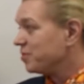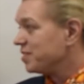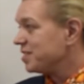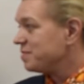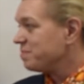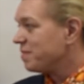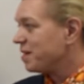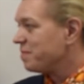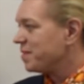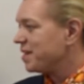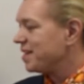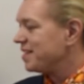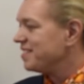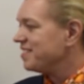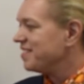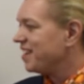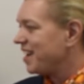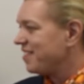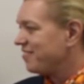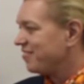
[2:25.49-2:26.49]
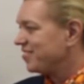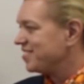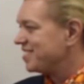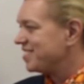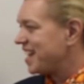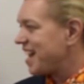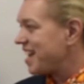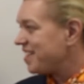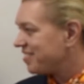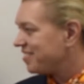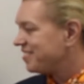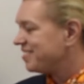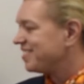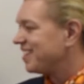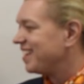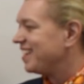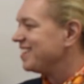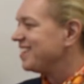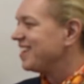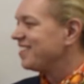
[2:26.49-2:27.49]
This might be life or death.
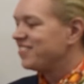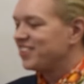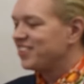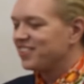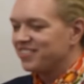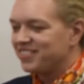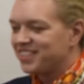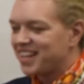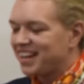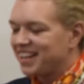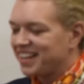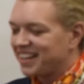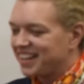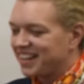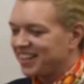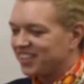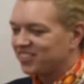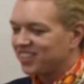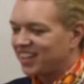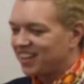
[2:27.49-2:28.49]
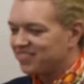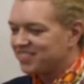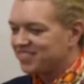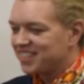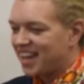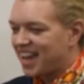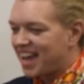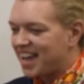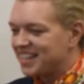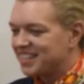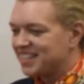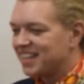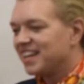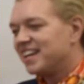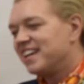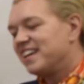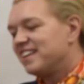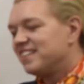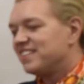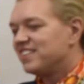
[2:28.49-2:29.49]
Like if you're telling an aircraft to
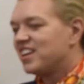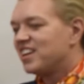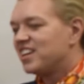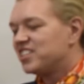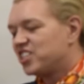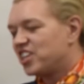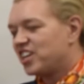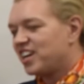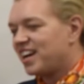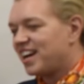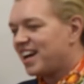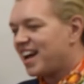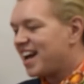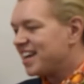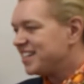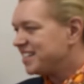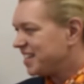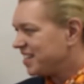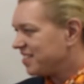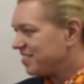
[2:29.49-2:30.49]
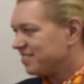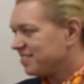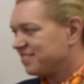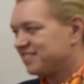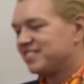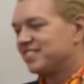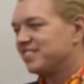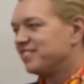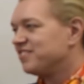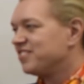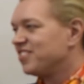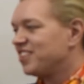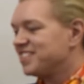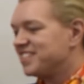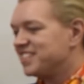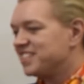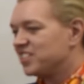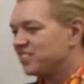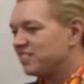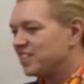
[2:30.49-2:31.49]
heading sort of
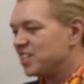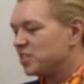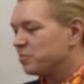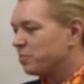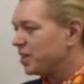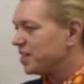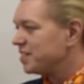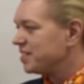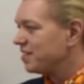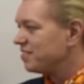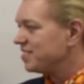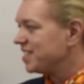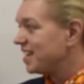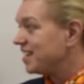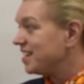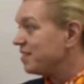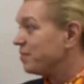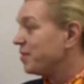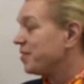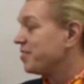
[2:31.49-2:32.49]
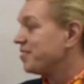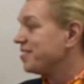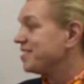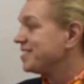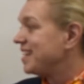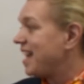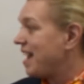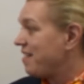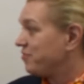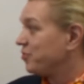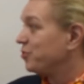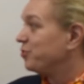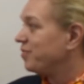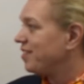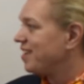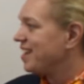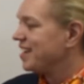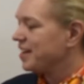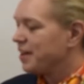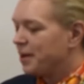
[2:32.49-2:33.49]
90 degrees, but you don't tell it whether it's left or
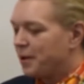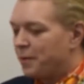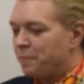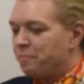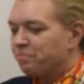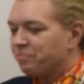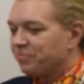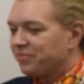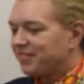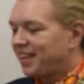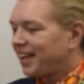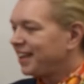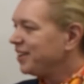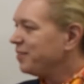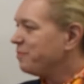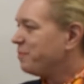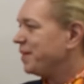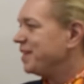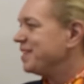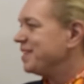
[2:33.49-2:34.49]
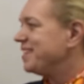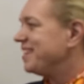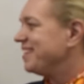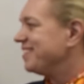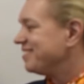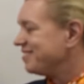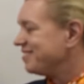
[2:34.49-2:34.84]
right, that could be...